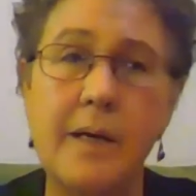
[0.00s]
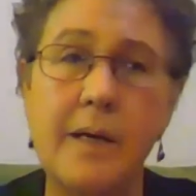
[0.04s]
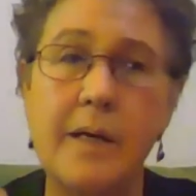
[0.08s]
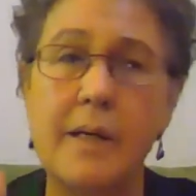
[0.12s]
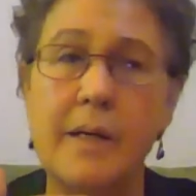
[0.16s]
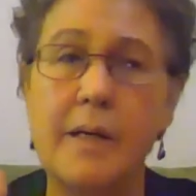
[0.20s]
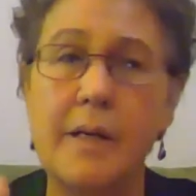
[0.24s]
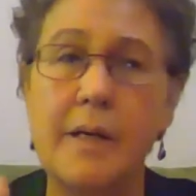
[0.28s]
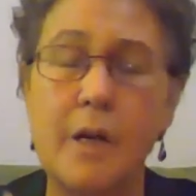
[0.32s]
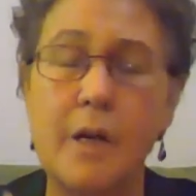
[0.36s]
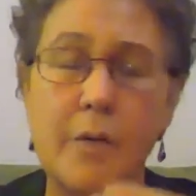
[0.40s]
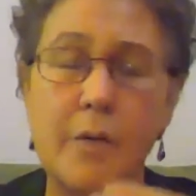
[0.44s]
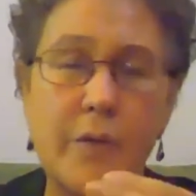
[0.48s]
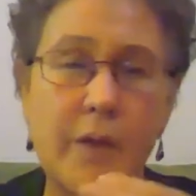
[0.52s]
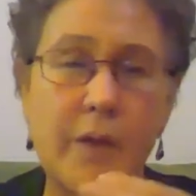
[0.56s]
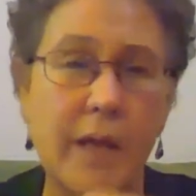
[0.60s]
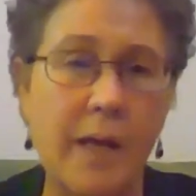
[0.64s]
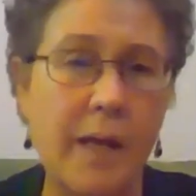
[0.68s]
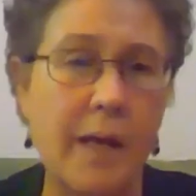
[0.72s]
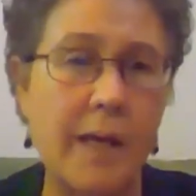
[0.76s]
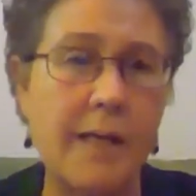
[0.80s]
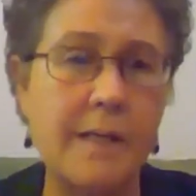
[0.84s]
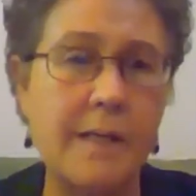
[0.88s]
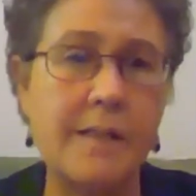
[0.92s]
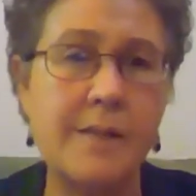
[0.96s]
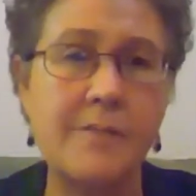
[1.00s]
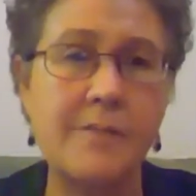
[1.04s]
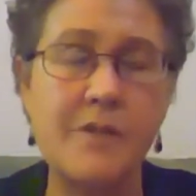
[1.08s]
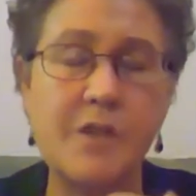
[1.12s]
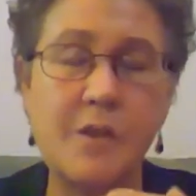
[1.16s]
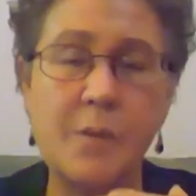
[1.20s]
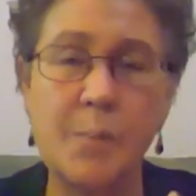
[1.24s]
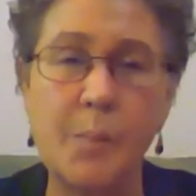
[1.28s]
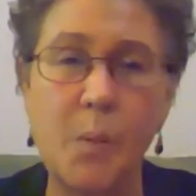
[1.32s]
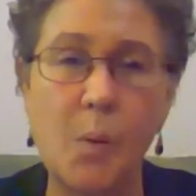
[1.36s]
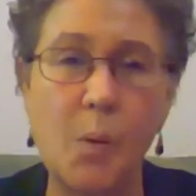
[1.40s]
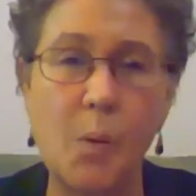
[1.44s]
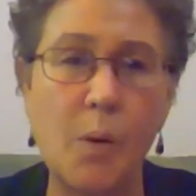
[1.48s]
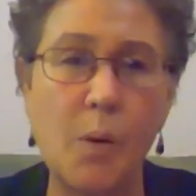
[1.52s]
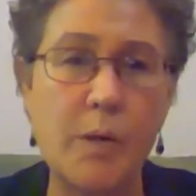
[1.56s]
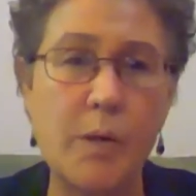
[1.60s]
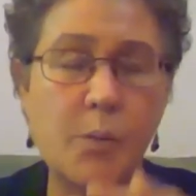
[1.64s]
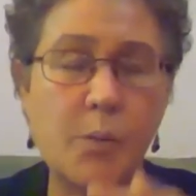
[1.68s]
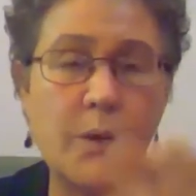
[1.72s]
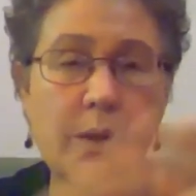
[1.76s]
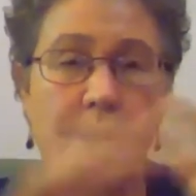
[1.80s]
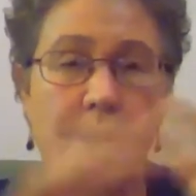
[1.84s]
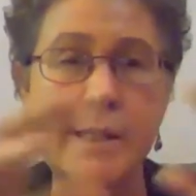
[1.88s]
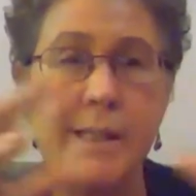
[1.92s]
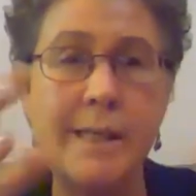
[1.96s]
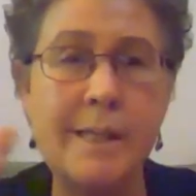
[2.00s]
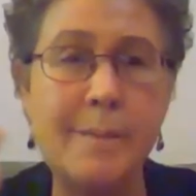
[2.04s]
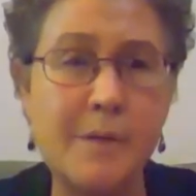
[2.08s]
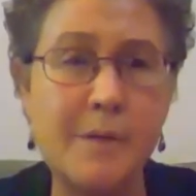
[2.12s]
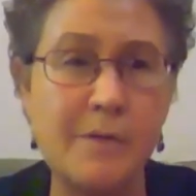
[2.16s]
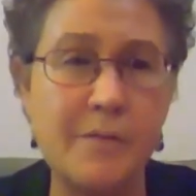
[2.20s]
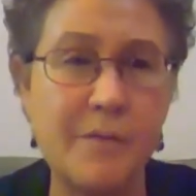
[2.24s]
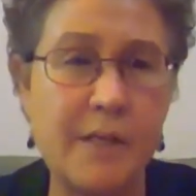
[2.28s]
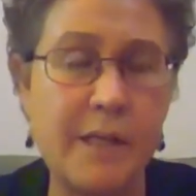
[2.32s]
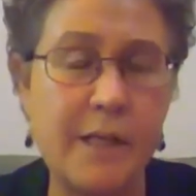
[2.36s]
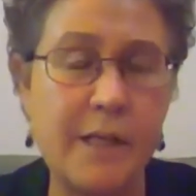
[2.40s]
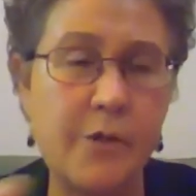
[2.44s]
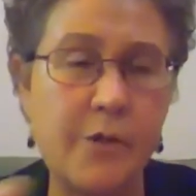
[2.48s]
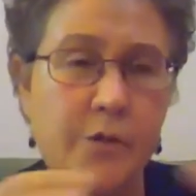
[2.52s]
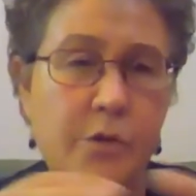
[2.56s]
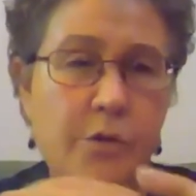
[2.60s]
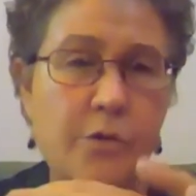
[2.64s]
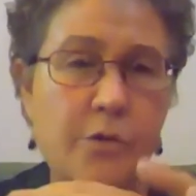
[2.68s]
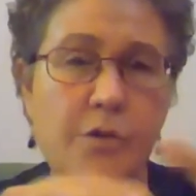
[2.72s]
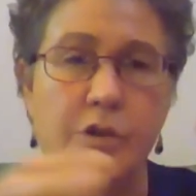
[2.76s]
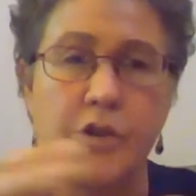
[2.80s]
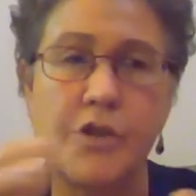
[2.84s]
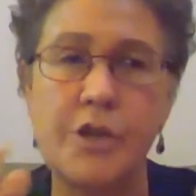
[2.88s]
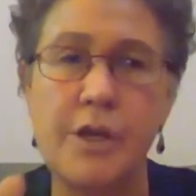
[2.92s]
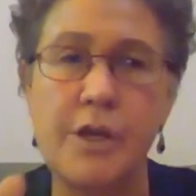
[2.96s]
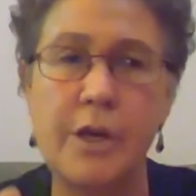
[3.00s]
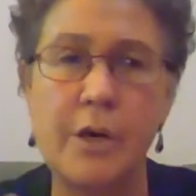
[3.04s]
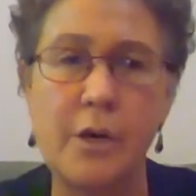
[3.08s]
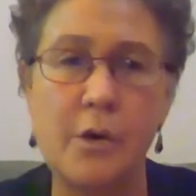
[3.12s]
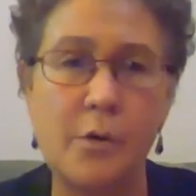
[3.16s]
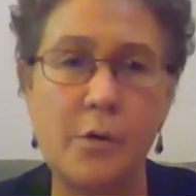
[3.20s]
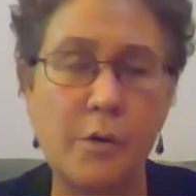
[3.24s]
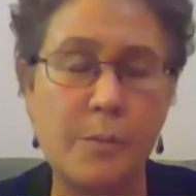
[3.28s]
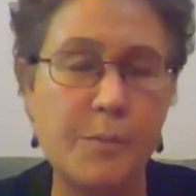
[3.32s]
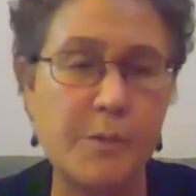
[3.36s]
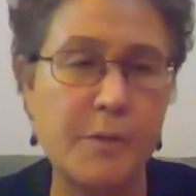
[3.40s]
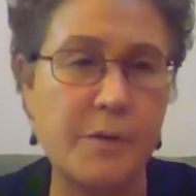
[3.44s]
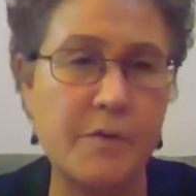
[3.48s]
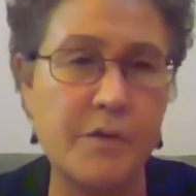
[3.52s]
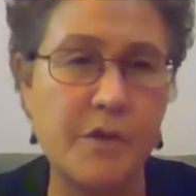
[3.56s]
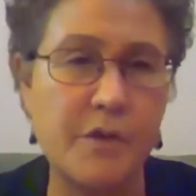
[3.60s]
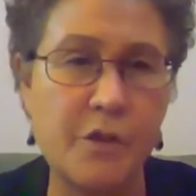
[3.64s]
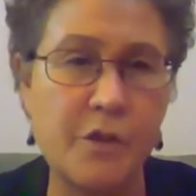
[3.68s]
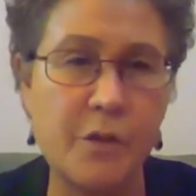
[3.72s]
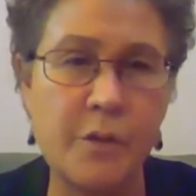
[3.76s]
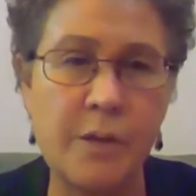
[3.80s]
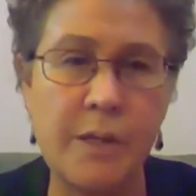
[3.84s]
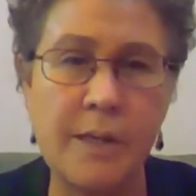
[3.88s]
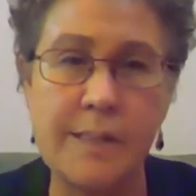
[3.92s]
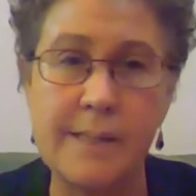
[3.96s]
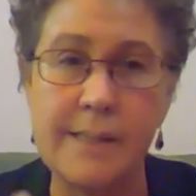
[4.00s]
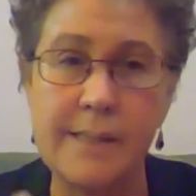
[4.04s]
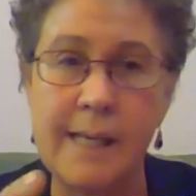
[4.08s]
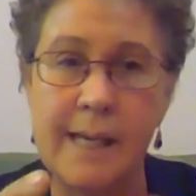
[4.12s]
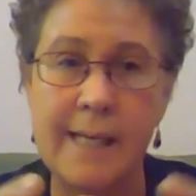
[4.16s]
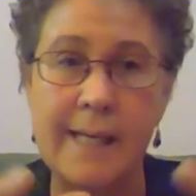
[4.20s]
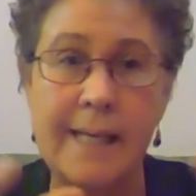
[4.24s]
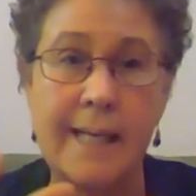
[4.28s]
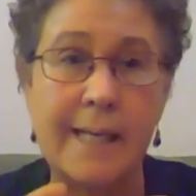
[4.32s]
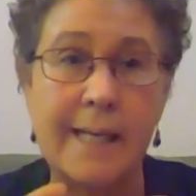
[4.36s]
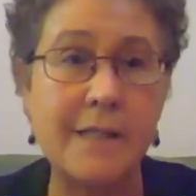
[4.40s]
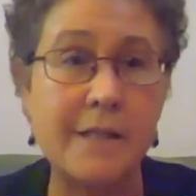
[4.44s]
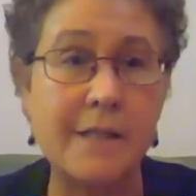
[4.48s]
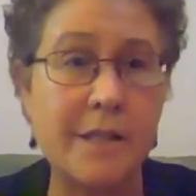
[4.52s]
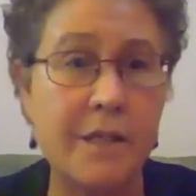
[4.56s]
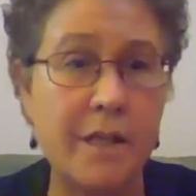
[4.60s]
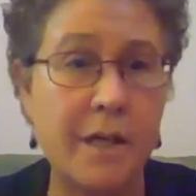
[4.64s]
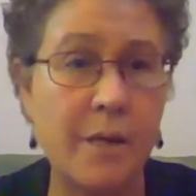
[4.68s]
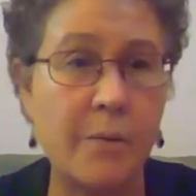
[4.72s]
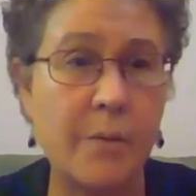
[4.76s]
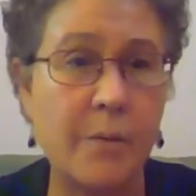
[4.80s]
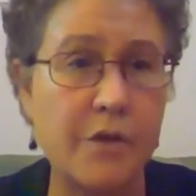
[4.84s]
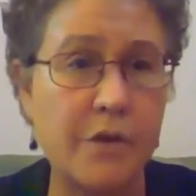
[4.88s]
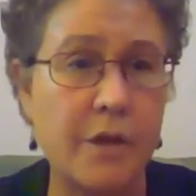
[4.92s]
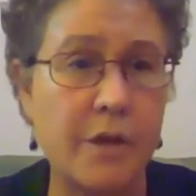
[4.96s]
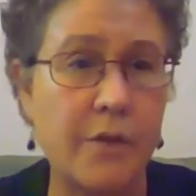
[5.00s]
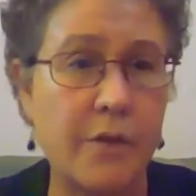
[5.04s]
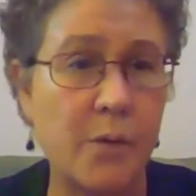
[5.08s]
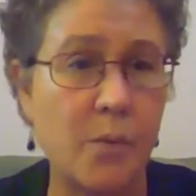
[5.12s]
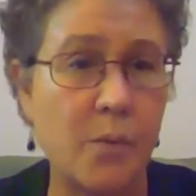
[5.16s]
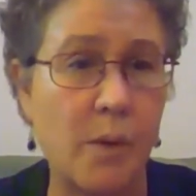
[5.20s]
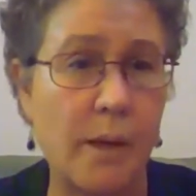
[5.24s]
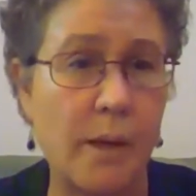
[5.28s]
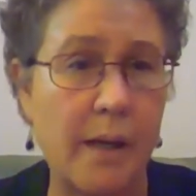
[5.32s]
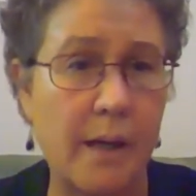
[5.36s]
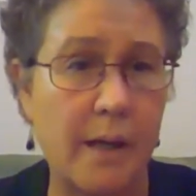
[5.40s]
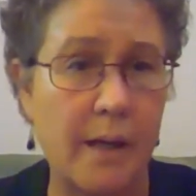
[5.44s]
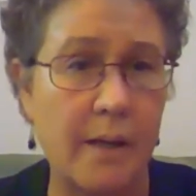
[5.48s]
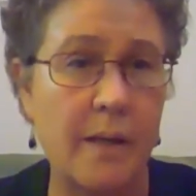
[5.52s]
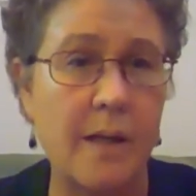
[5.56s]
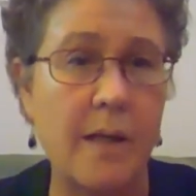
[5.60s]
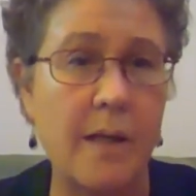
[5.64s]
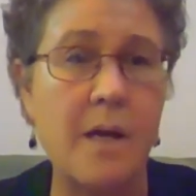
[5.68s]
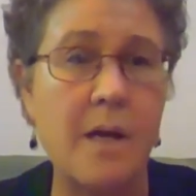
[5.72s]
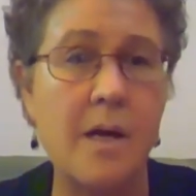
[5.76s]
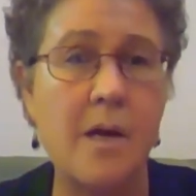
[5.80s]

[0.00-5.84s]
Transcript: you know, the kinds of supports where teams of teachers share groups of students and get to know each other well,